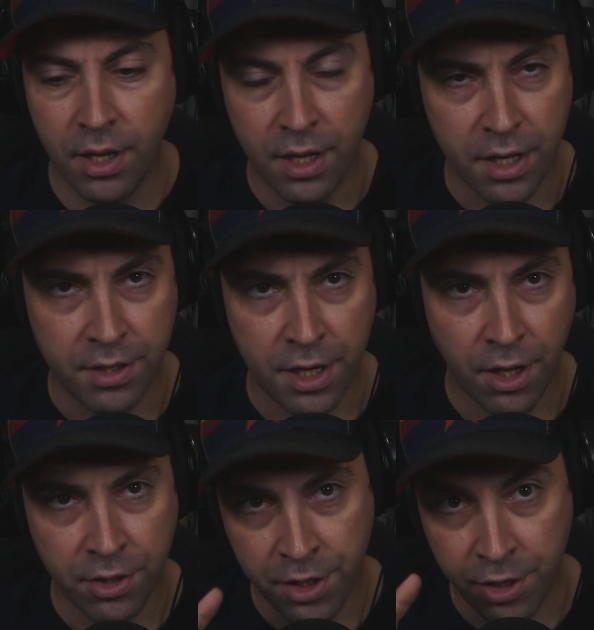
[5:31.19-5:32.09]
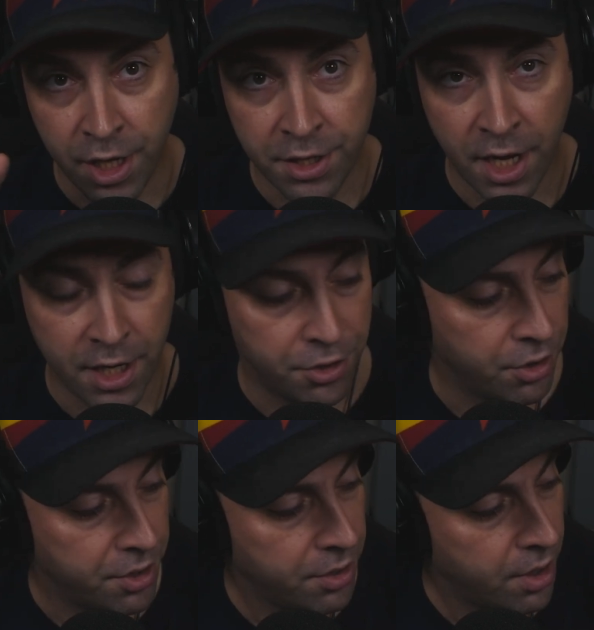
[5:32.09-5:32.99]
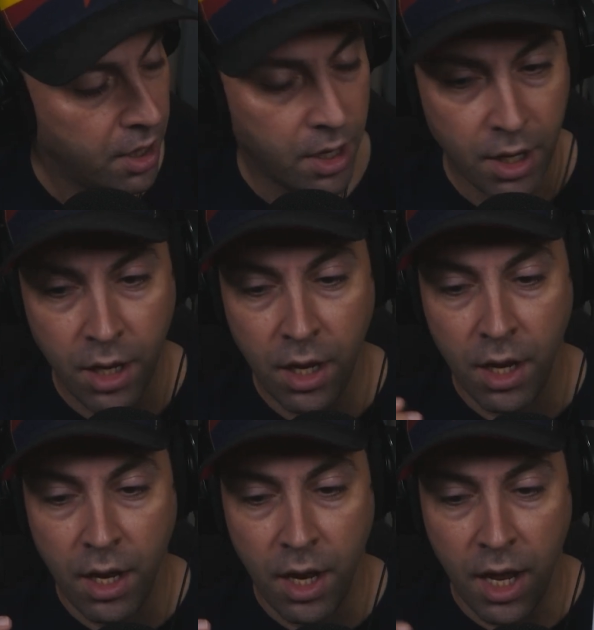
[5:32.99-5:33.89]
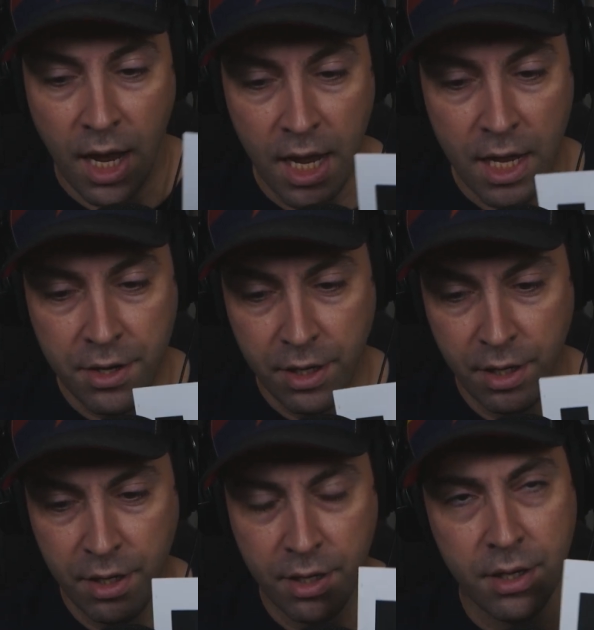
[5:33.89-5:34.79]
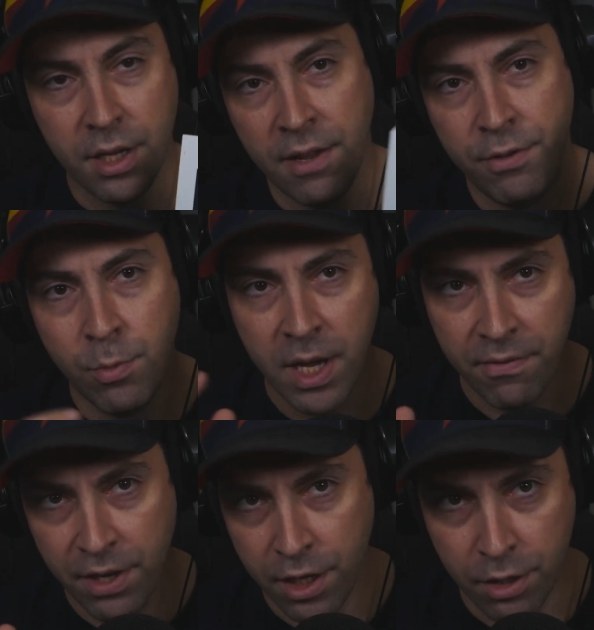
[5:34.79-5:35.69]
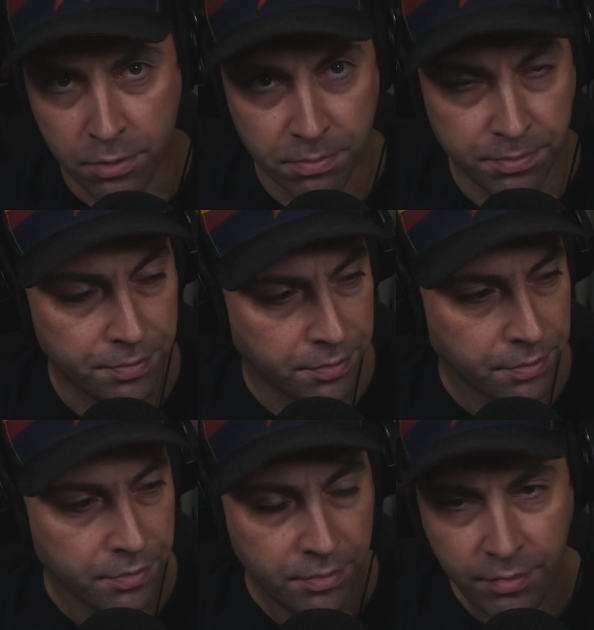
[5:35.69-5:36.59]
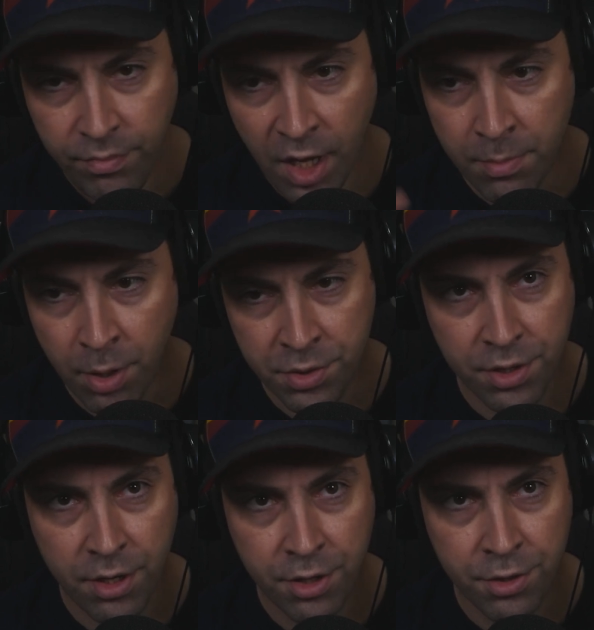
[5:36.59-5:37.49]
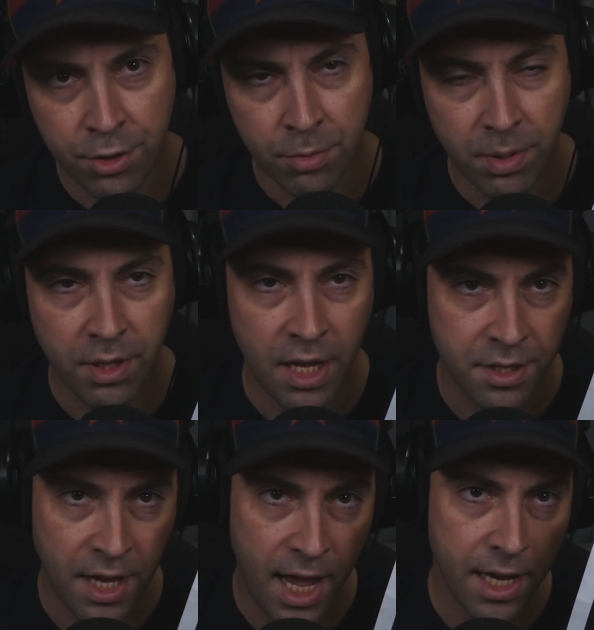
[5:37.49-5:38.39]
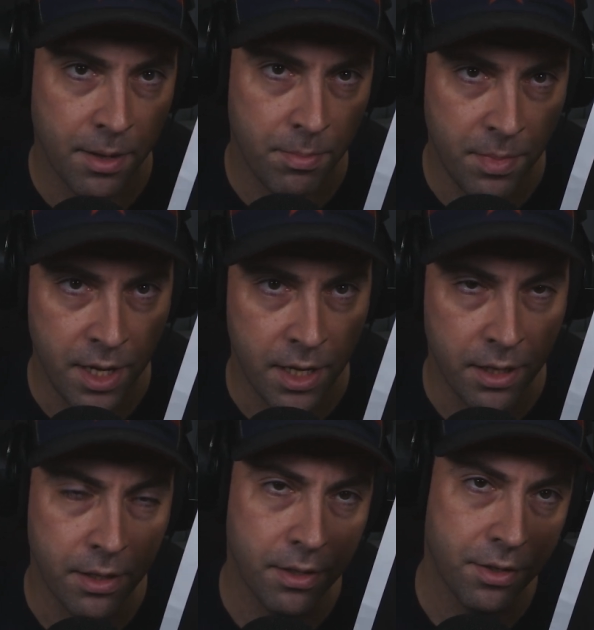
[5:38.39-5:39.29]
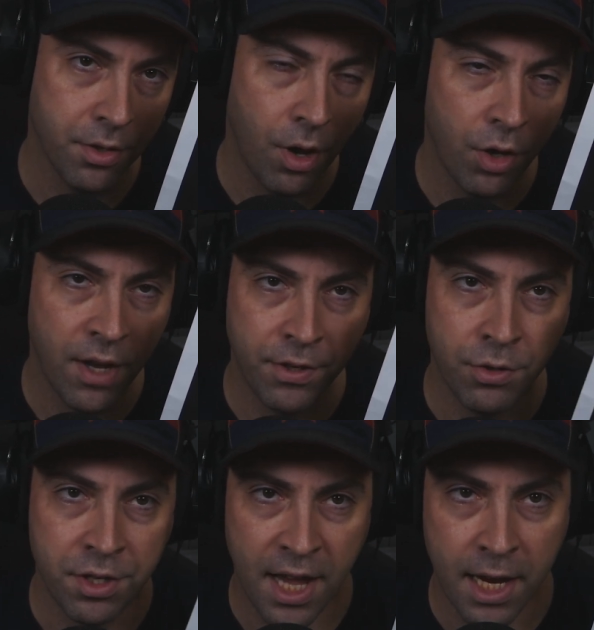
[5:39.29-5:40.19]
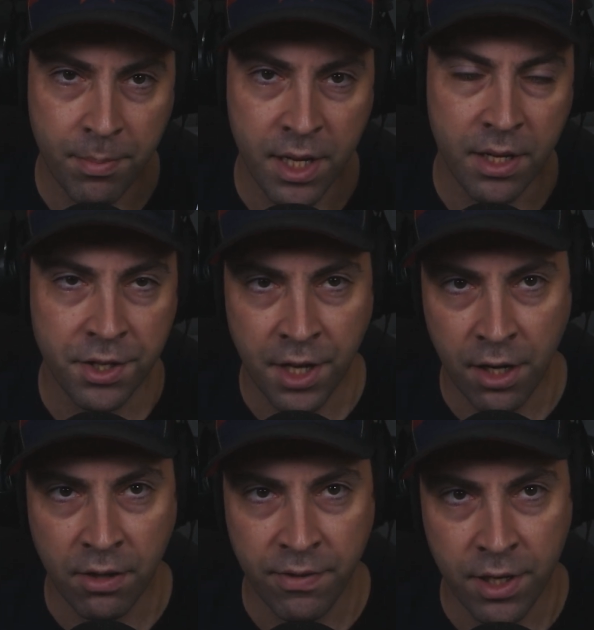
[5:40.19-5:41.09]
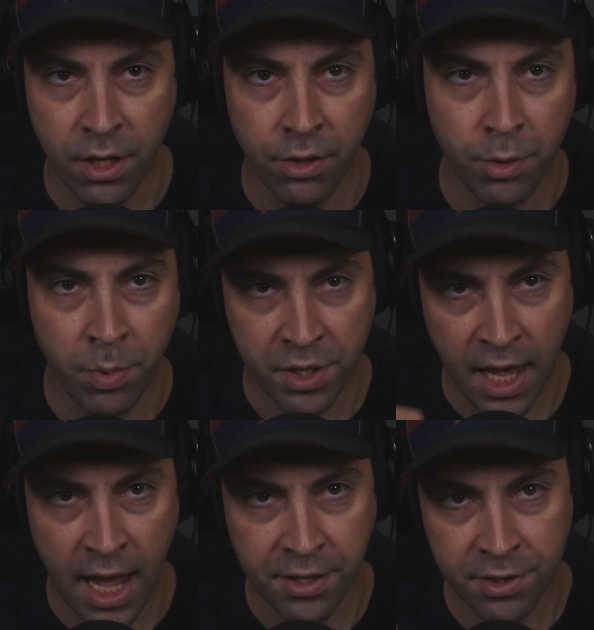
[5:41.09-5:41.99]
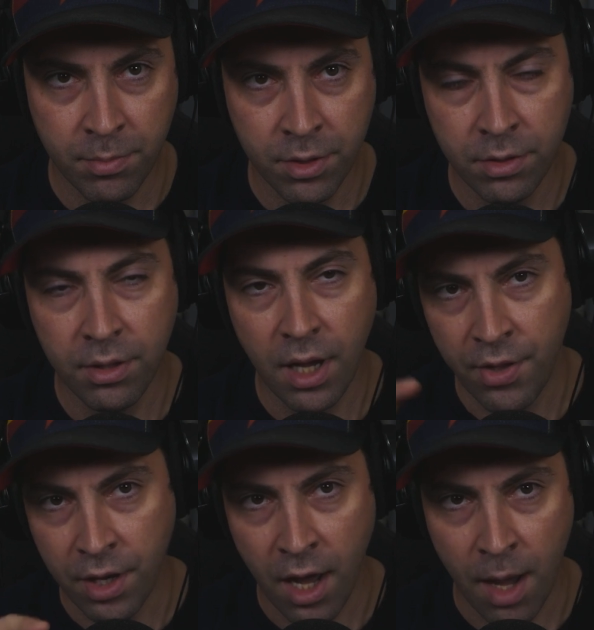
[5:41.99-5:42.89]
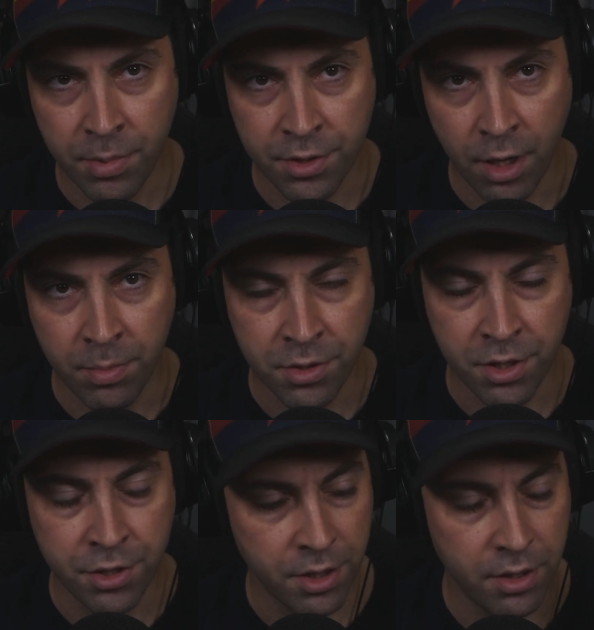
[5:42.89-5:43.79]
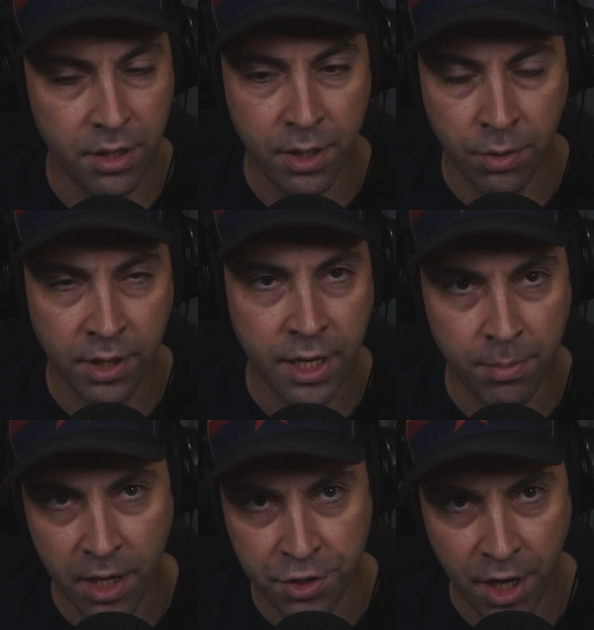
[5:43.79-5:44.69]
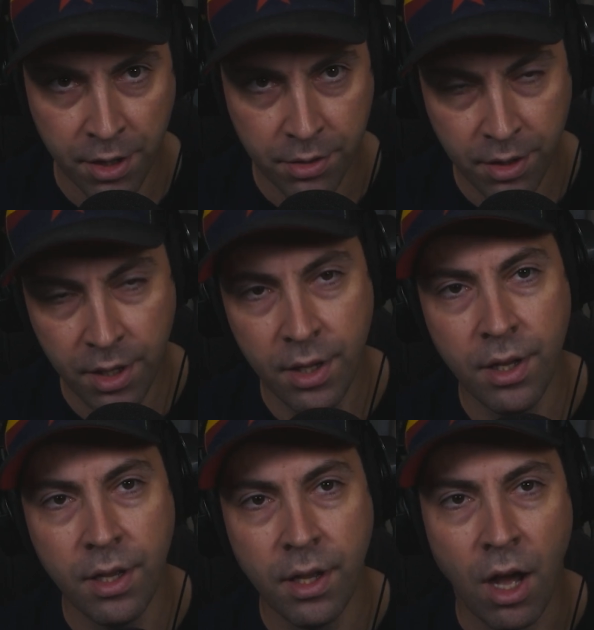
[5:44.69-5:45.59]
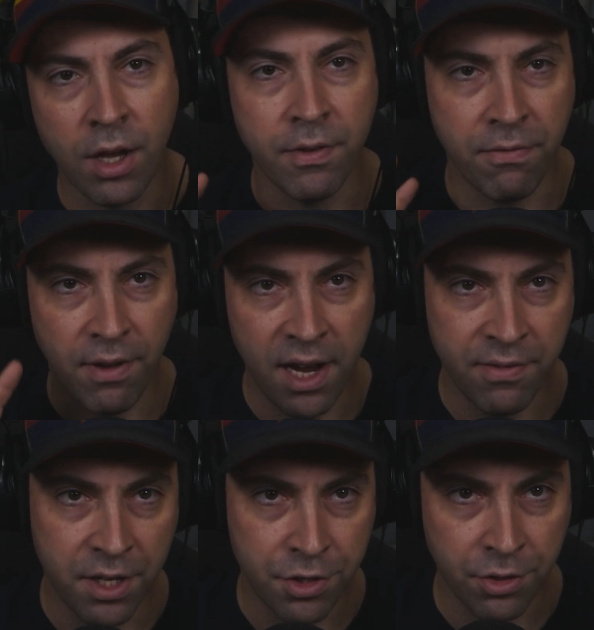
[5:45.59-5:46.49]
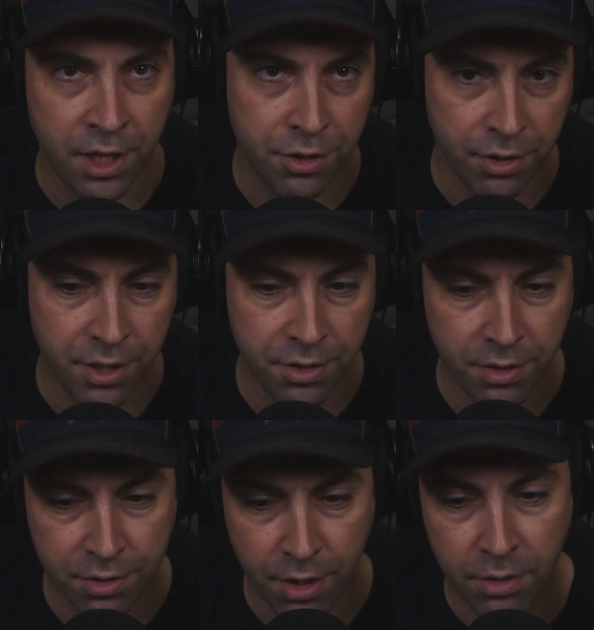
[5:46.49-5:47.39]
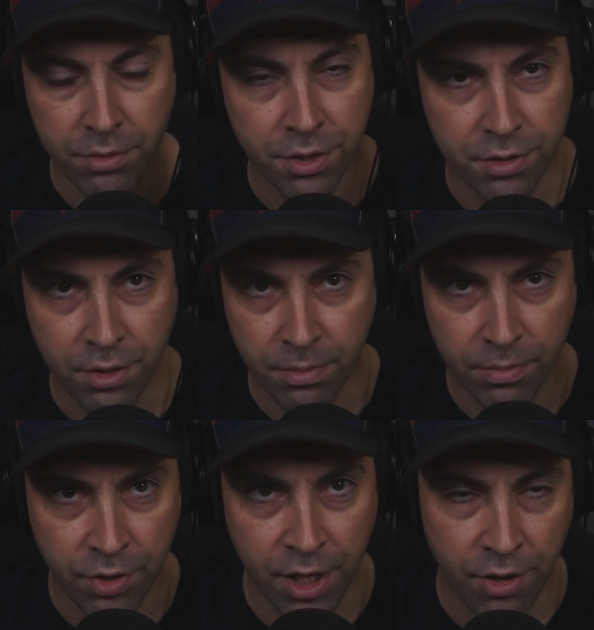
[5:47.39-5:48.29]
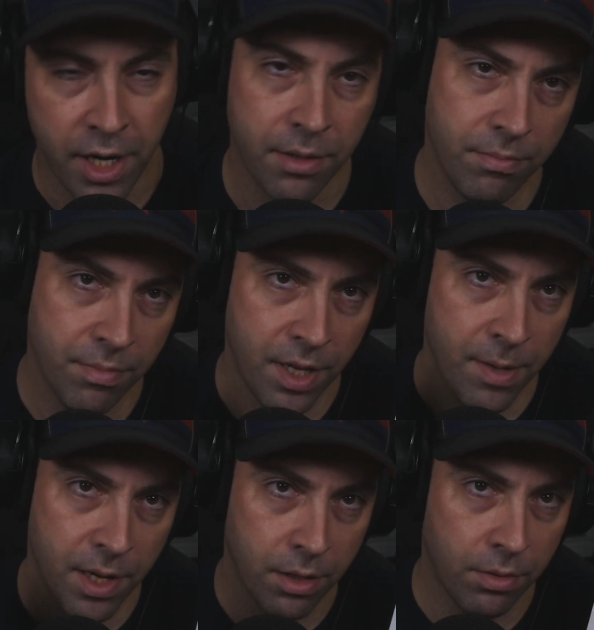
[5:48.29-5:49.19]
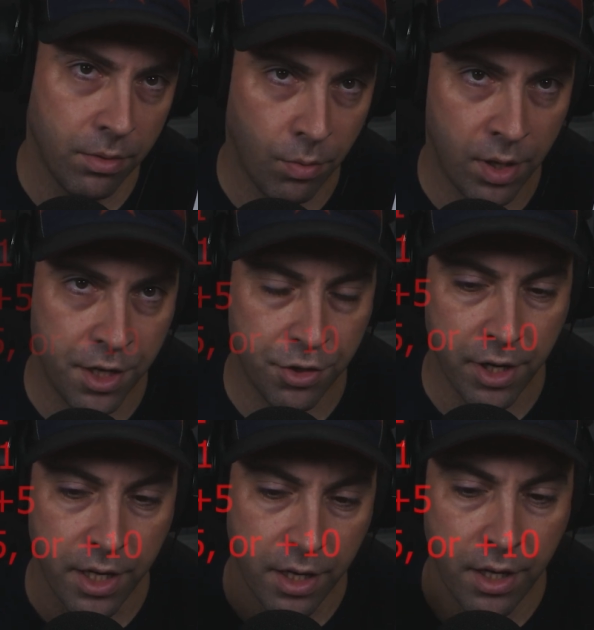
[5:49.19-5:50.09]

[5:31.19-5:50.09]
And $10 tier, you get 10 entries. And if you make a video and post it on YouTube and tag me, so all you have to do to tag me in the title of the video, you put the @ symbol and then Copper Star Precision. It will link my channel. I'll give you 5 additional entries. So just to reiterate, email, 1 entry.